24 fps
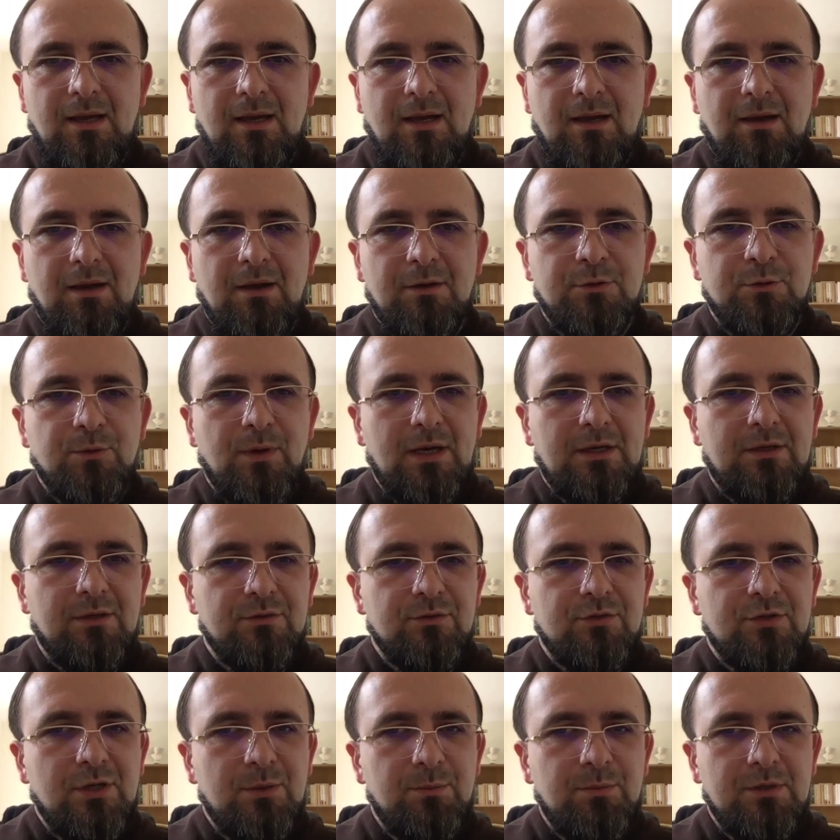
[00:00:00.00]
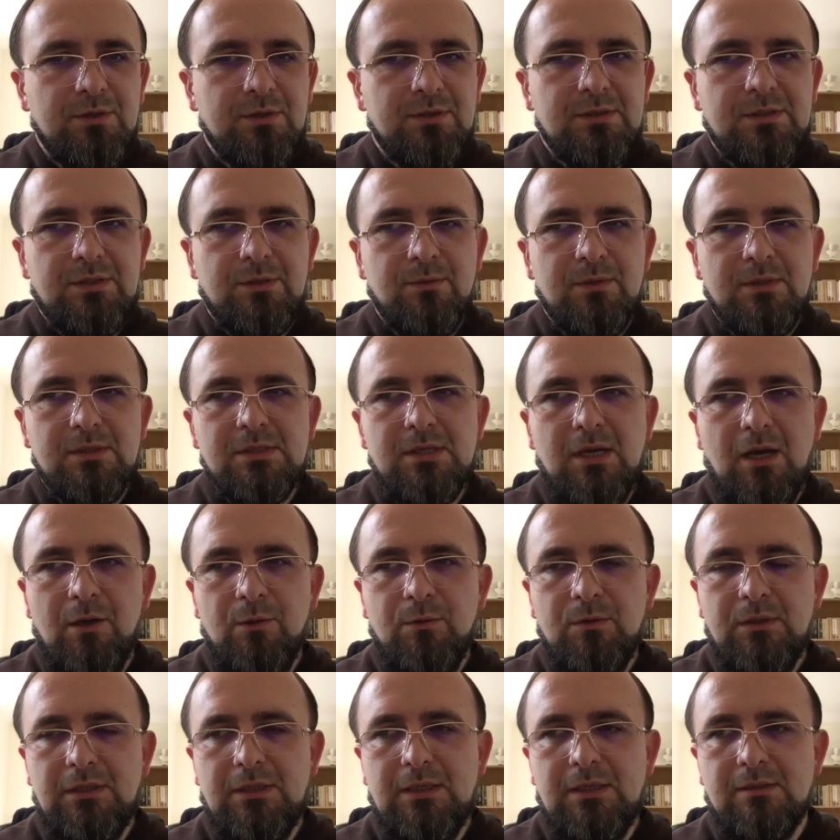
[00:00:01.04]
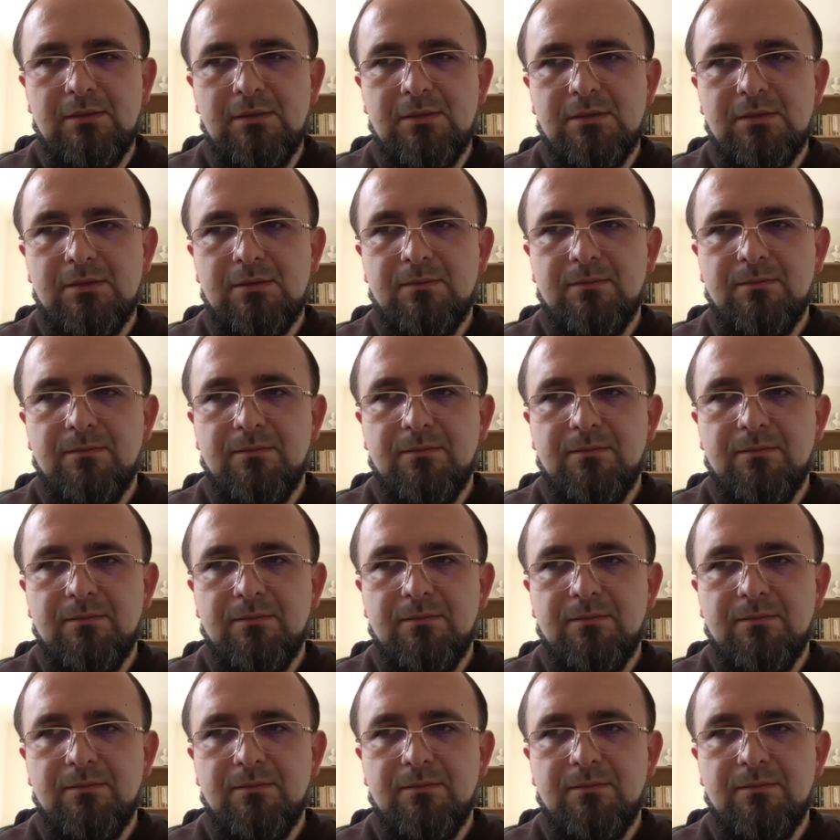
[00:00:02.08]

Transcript: How do I contribute to its holiness?